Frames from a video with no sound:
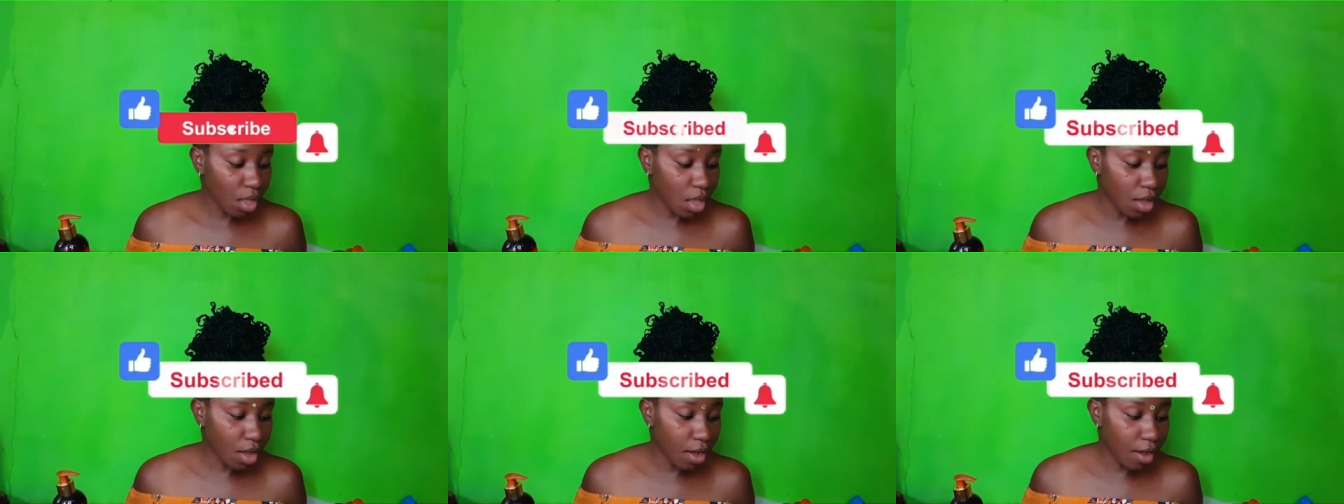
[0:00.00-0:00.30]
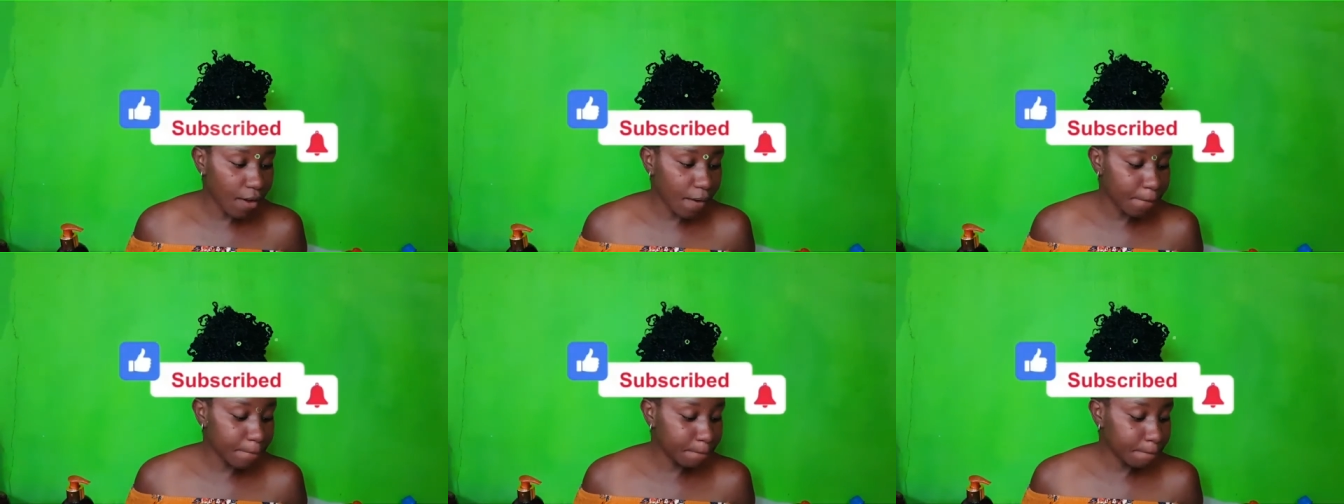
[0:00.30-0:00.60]

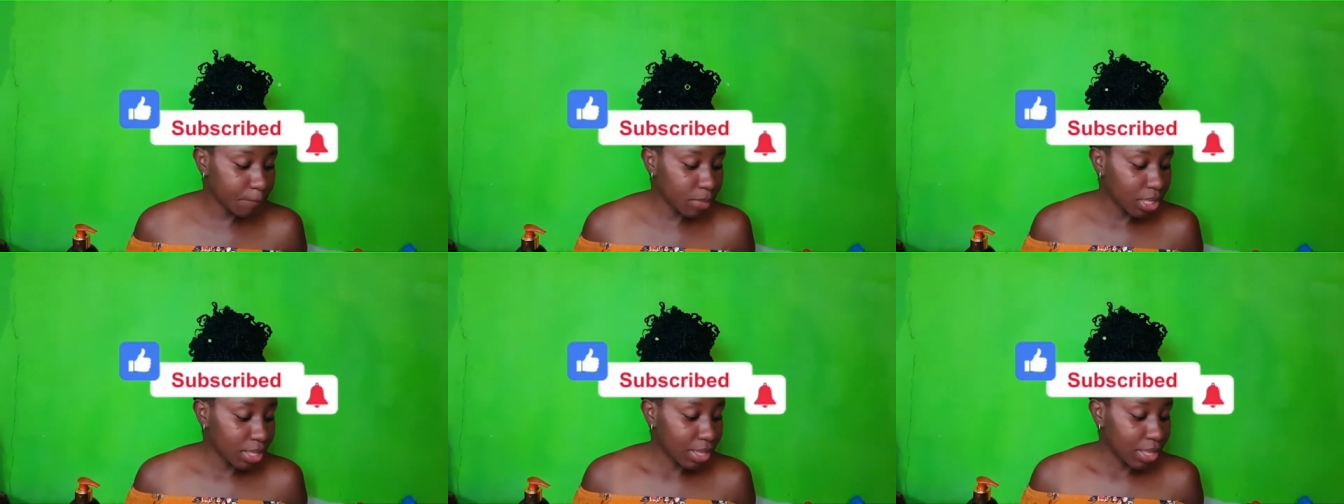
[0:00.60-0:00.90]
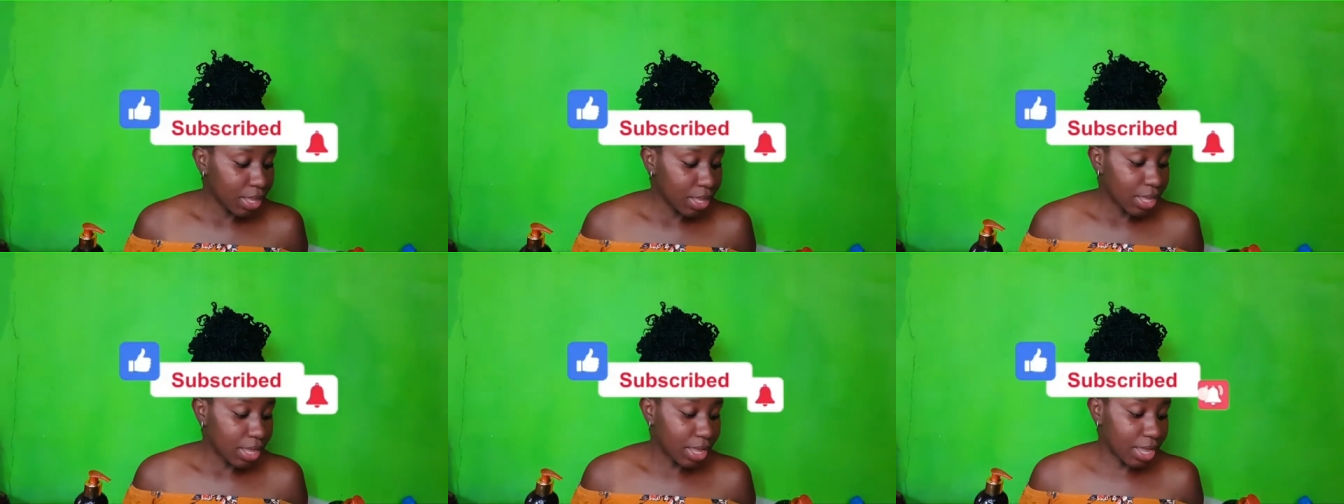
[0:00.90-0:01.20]

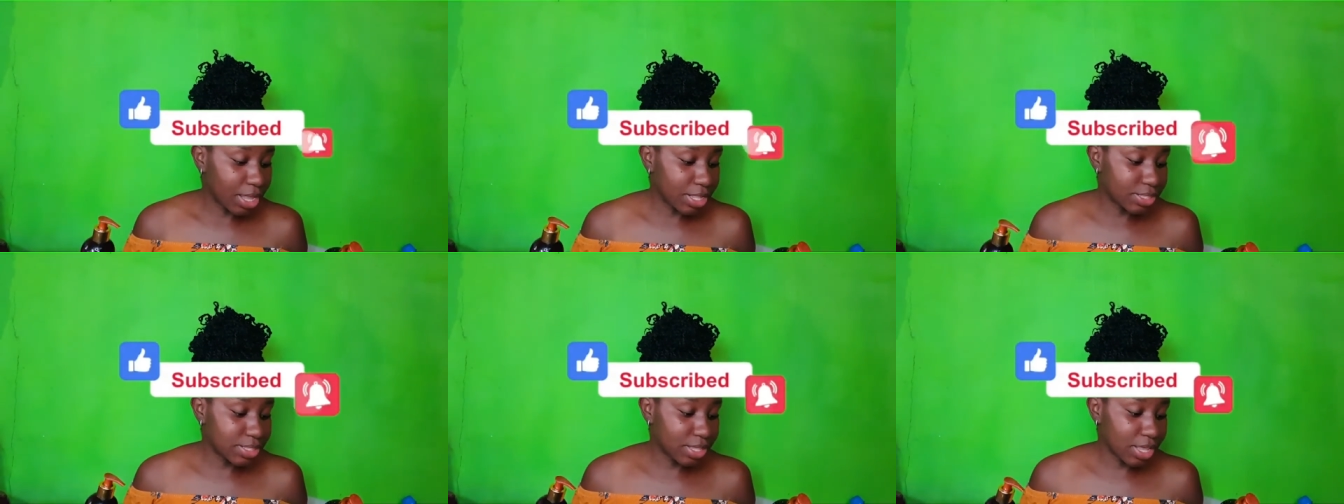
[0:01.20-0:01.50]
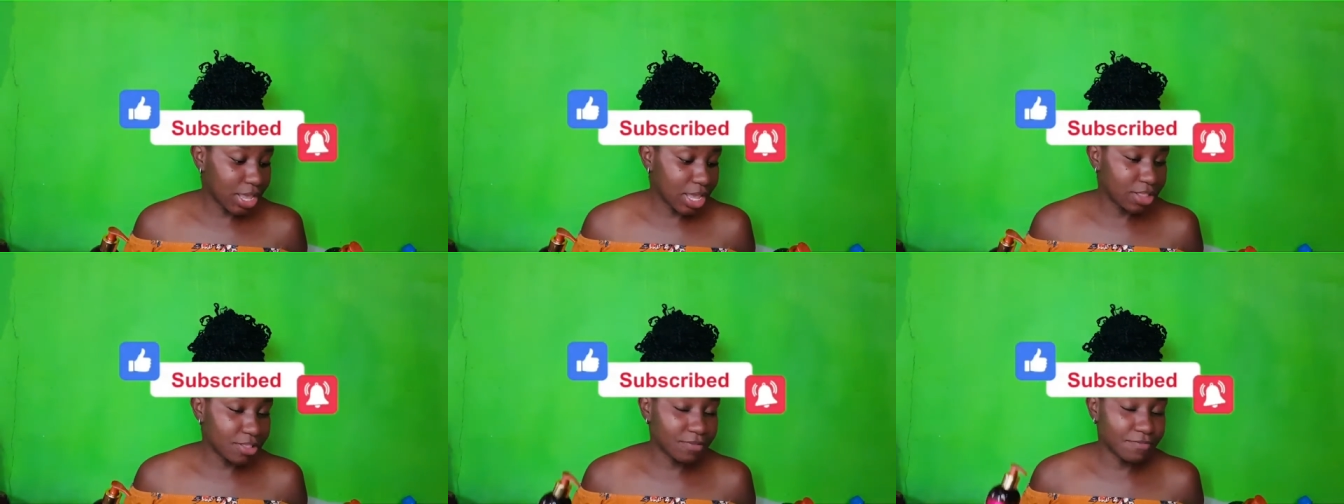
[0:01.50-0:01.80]
It
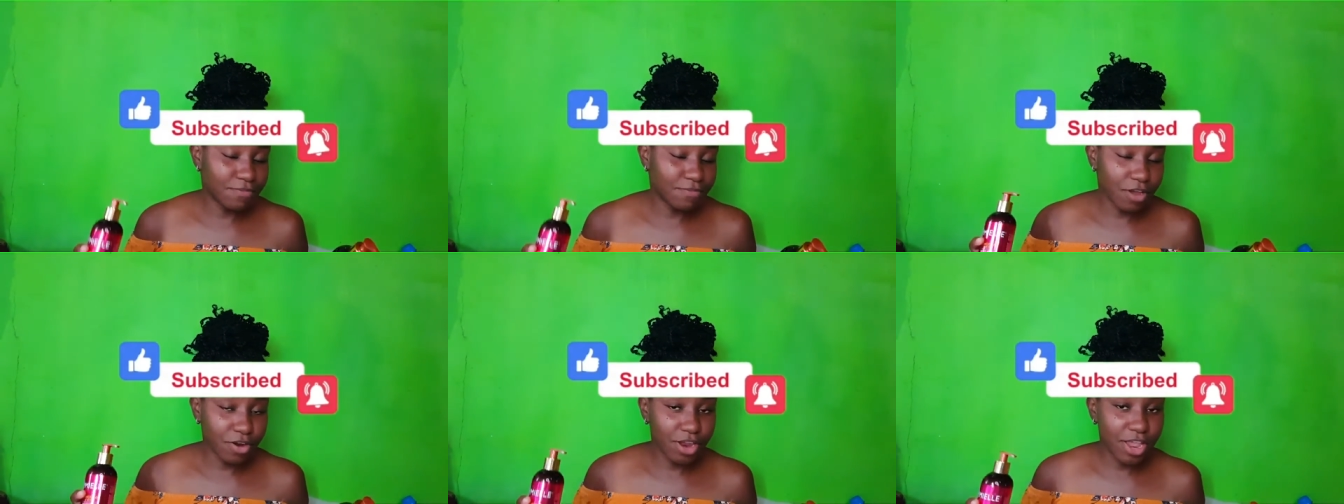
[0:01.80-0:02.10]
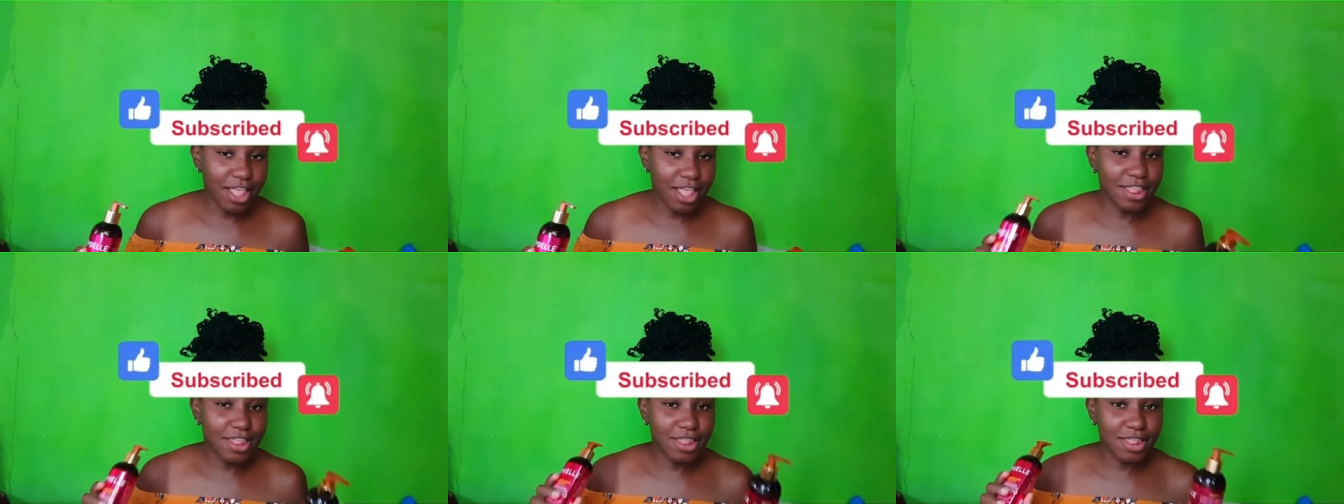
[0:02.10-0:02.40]
is
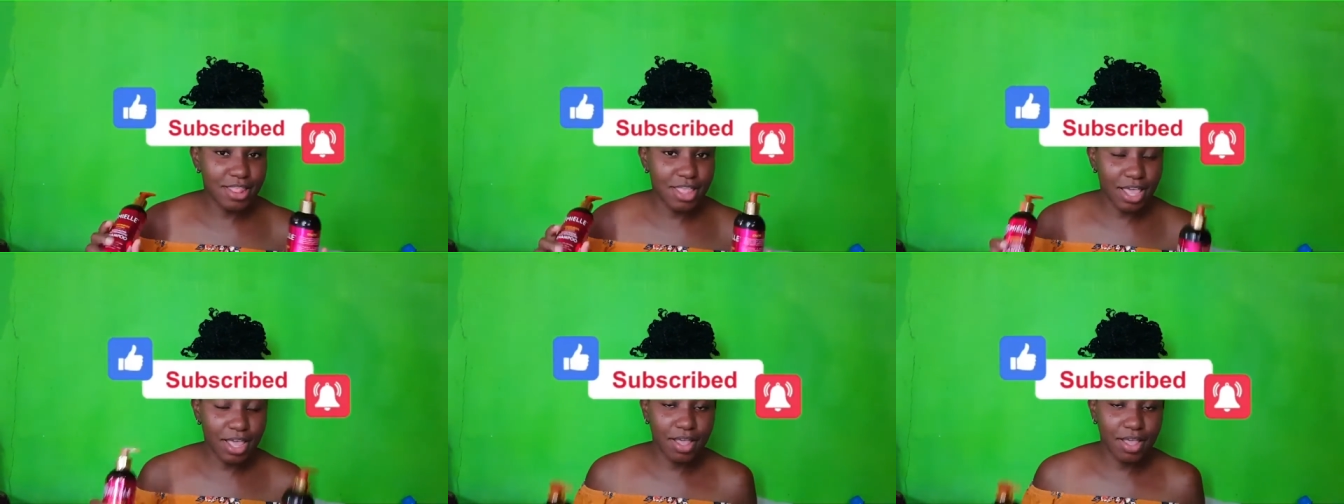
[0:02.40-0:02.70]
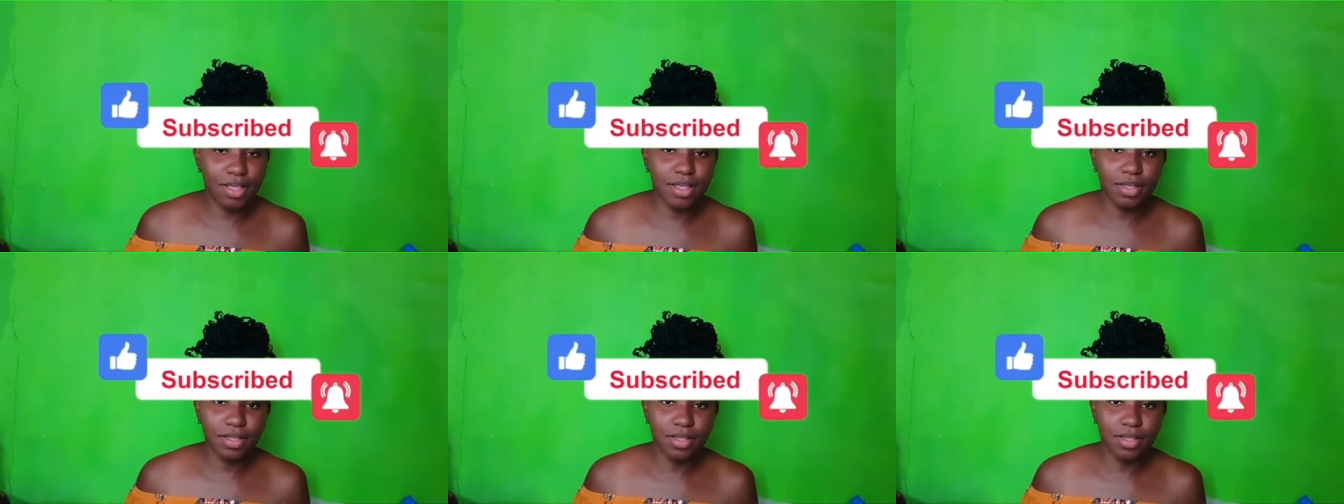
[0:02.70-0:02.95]
very thick